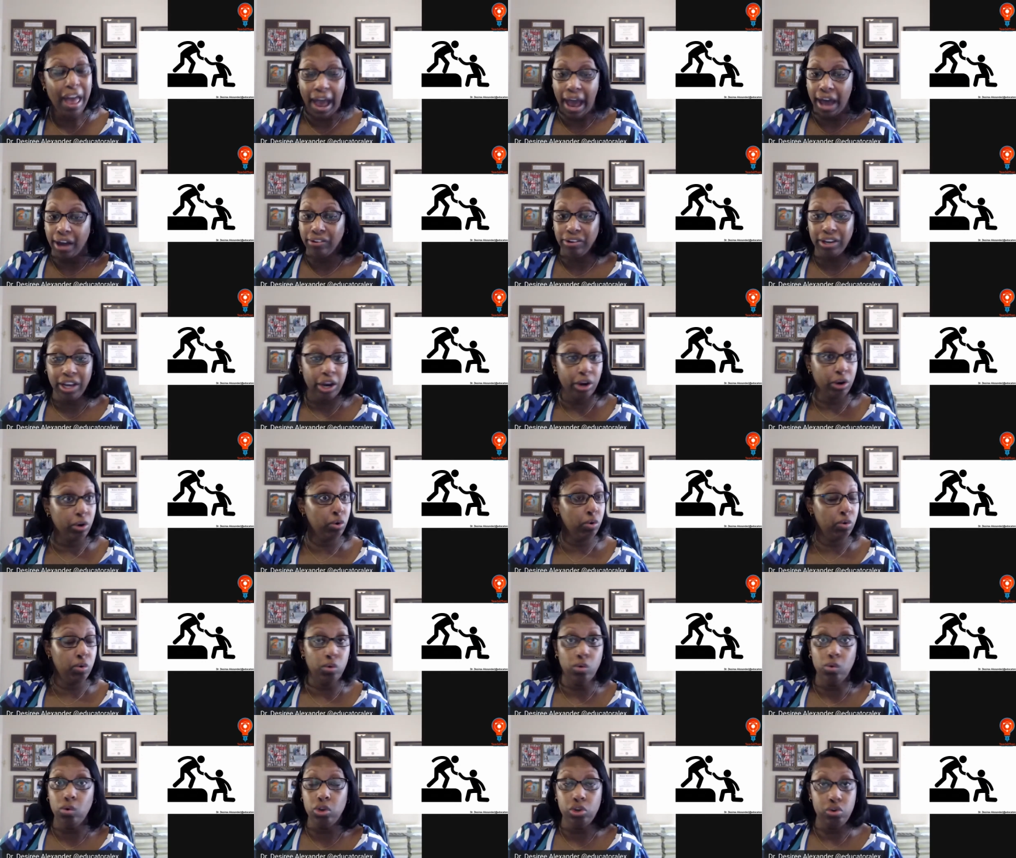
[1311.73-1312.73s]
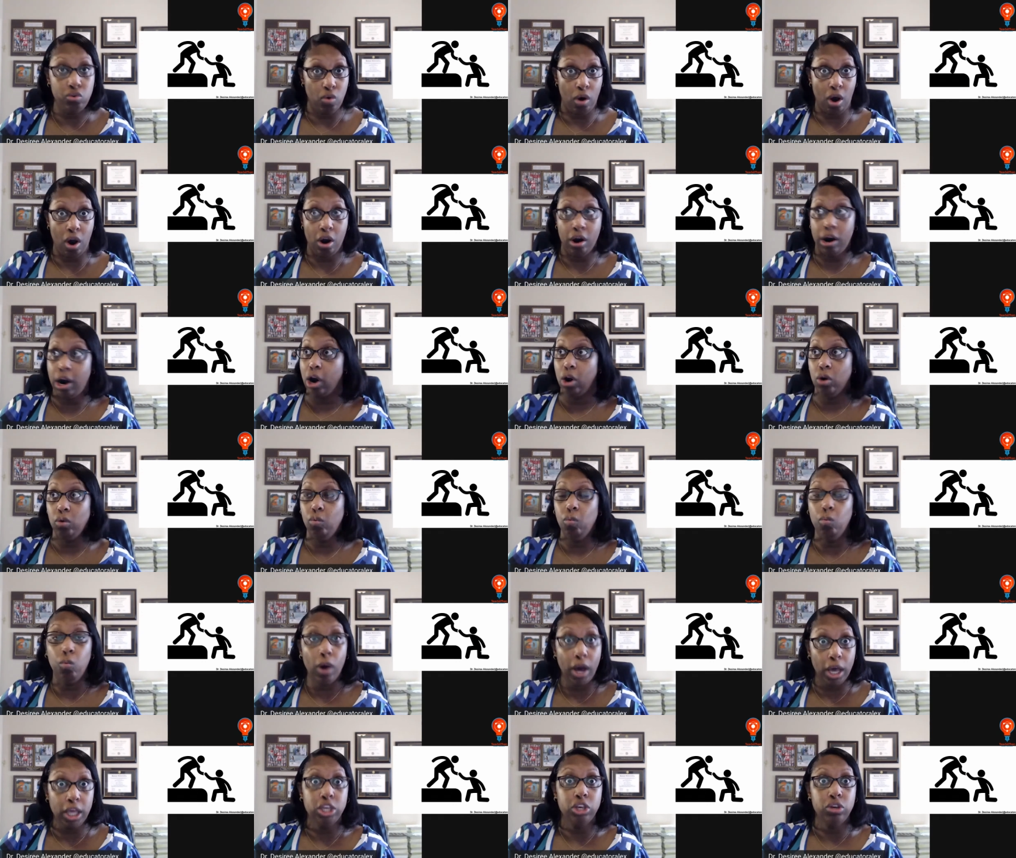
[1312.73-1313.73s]
I don't care who you are or
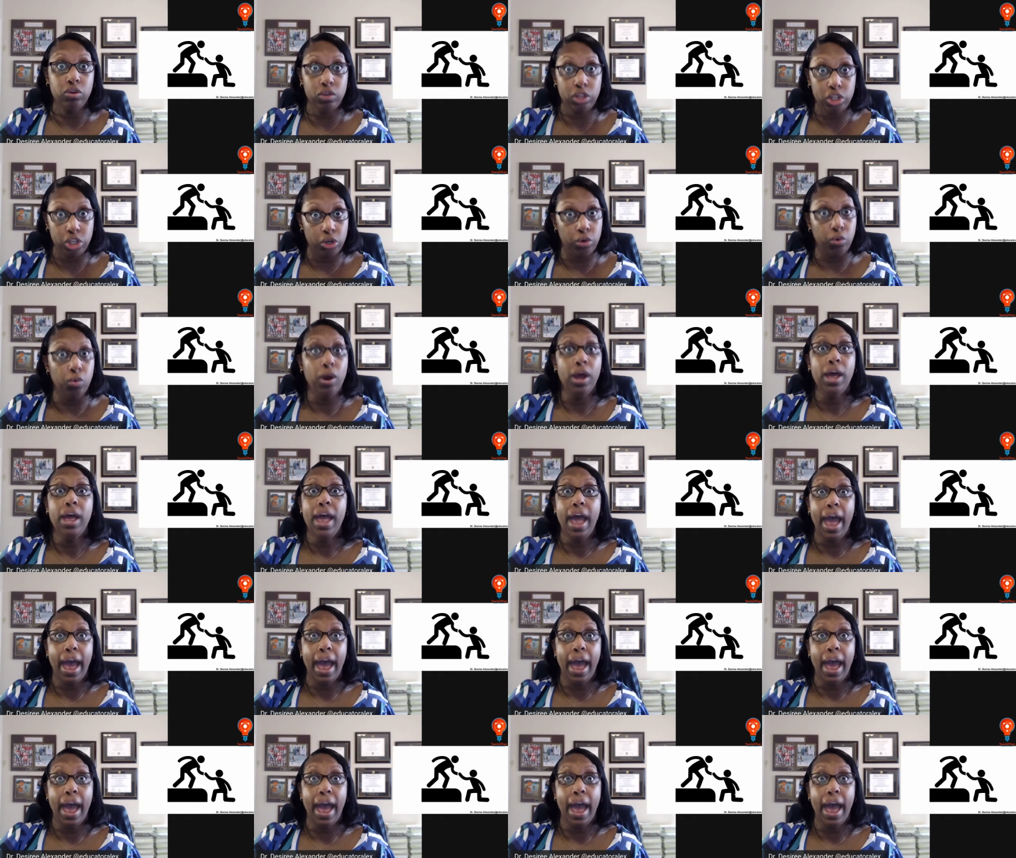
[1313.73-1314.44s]
what you do.